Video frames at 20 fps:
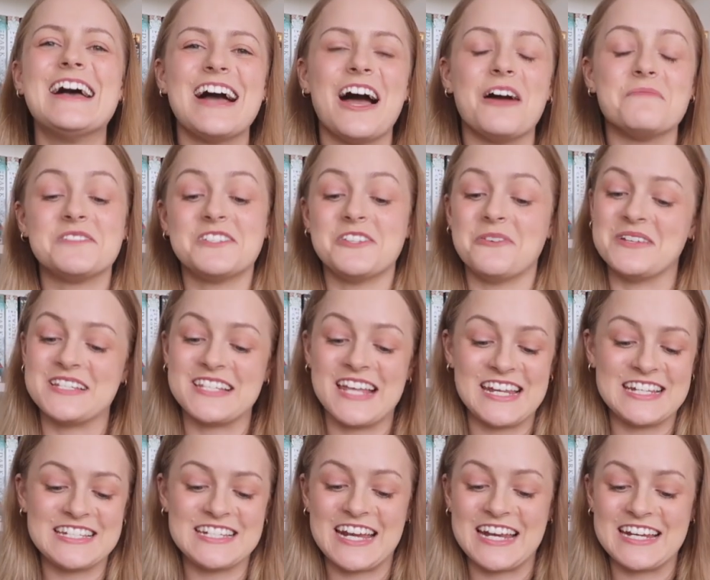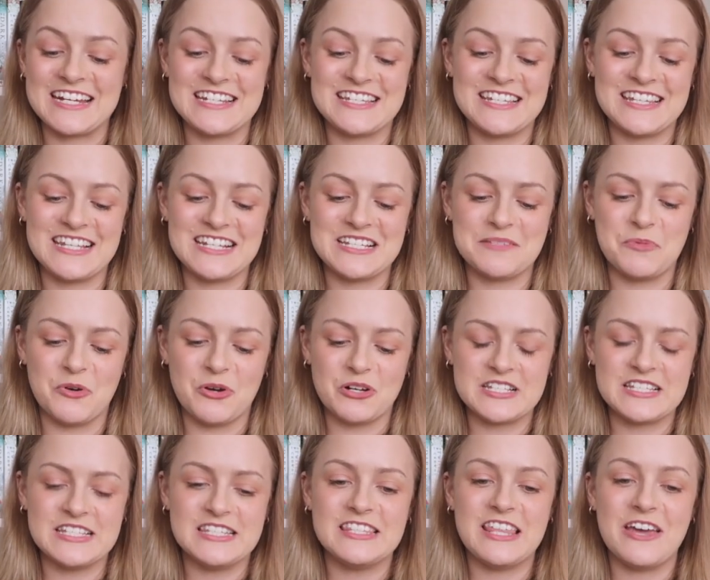I'm so excited to get into these
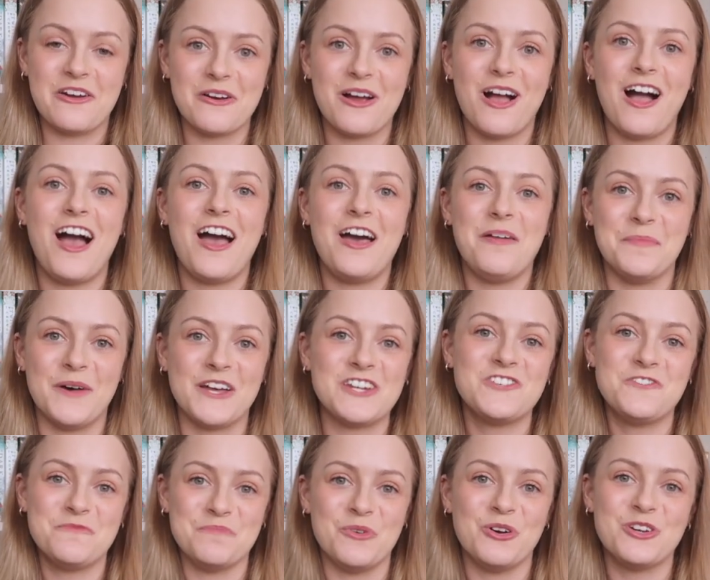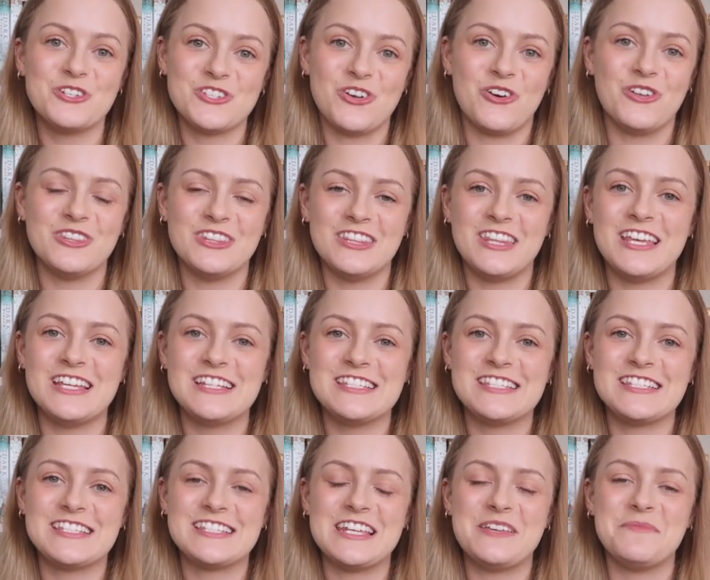books. There are a bunch of books on
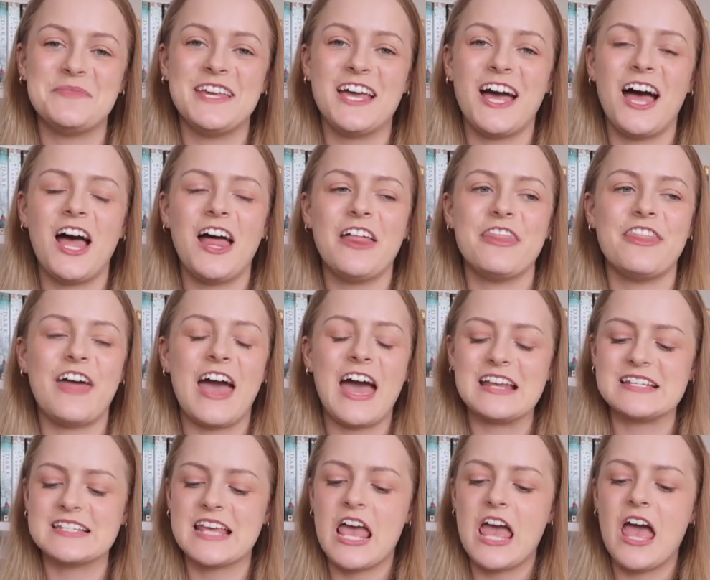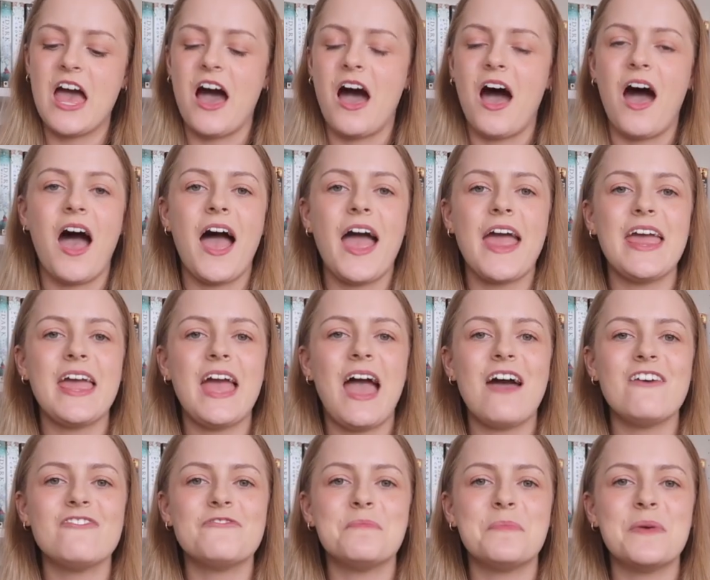this TBR that I
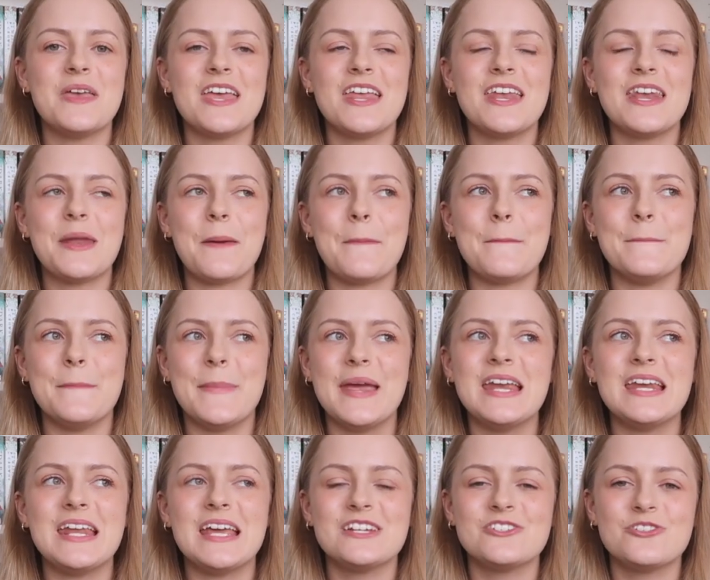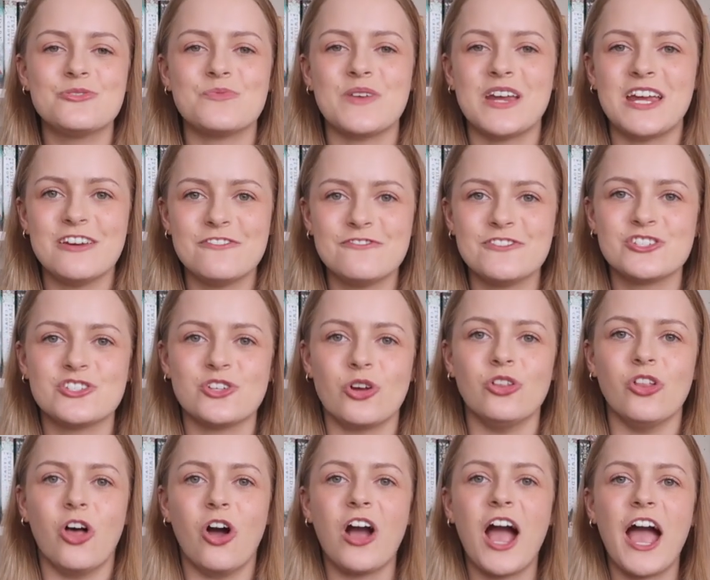have been meaning to read for so
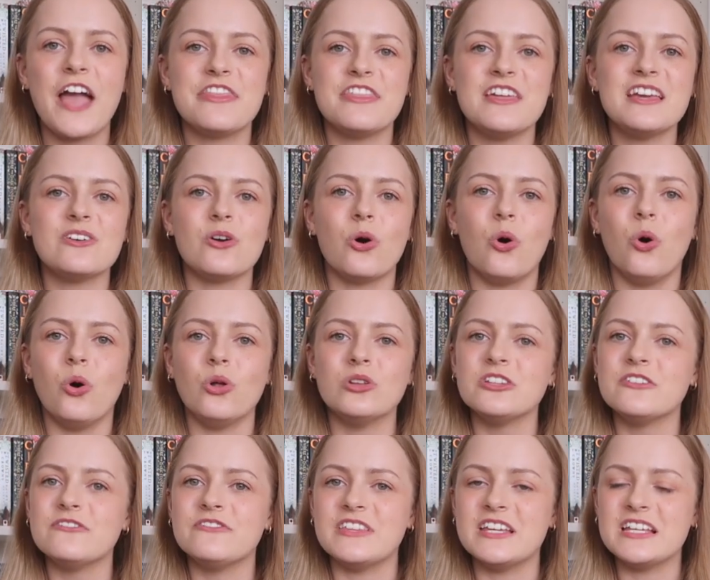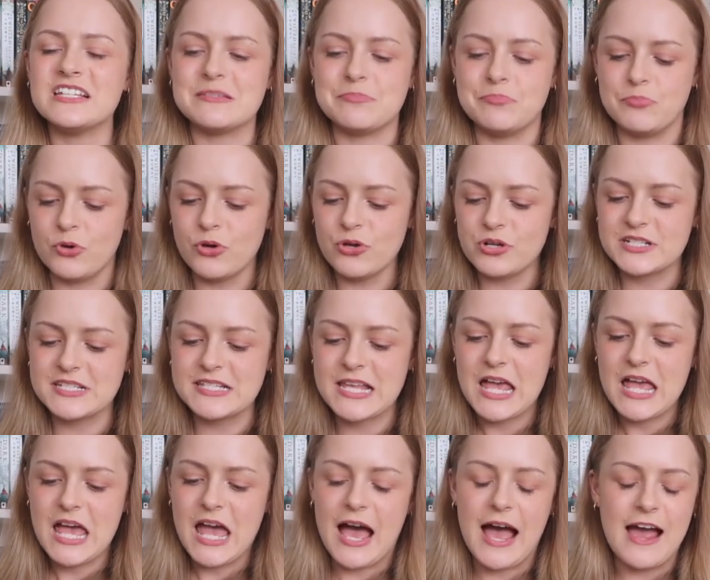long. I think all of these books
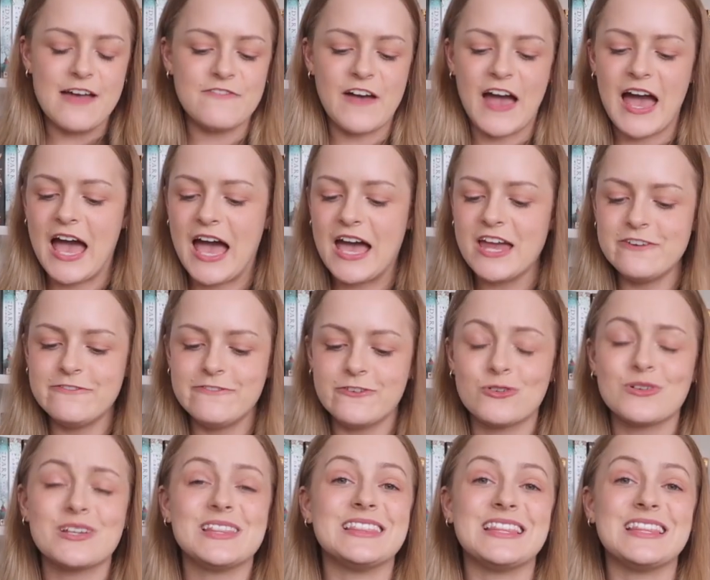I've had for at